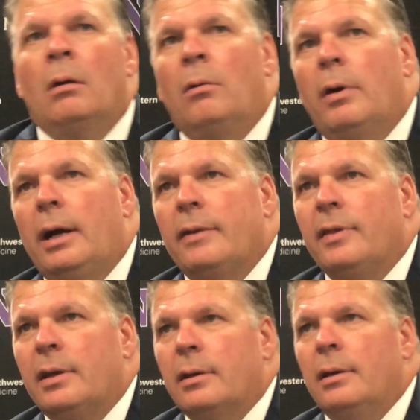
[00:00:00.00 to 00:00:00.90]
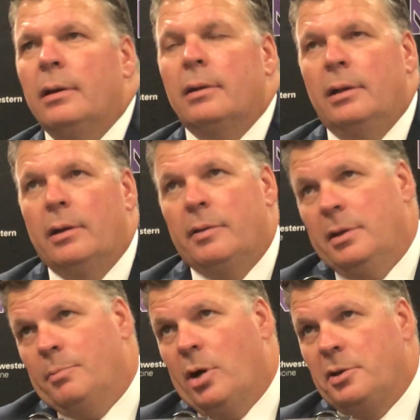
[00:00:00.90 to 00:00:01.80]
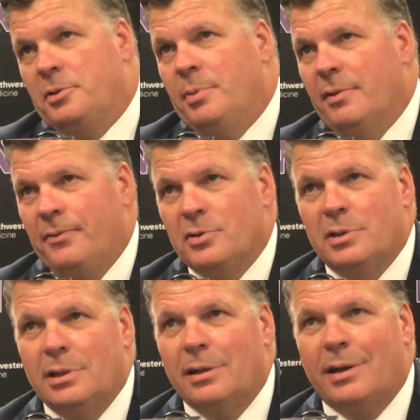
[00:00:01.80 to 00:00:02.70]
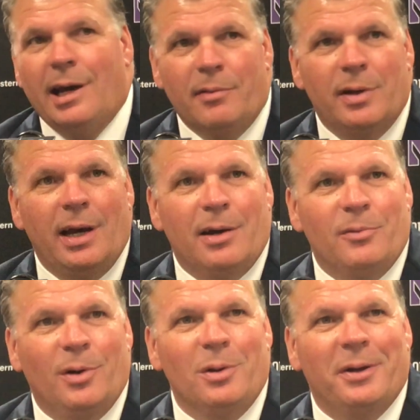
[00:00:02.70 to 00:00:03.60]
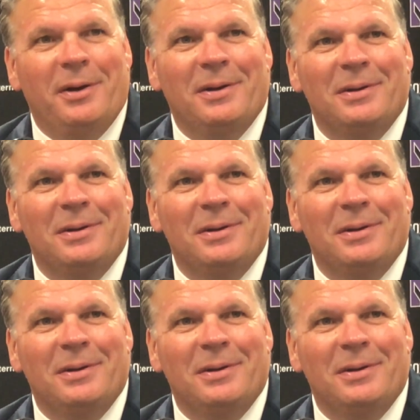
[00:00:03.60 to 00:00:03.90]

Well, I think you know I think Marcus would be the first to tell you Khyri had it rolling.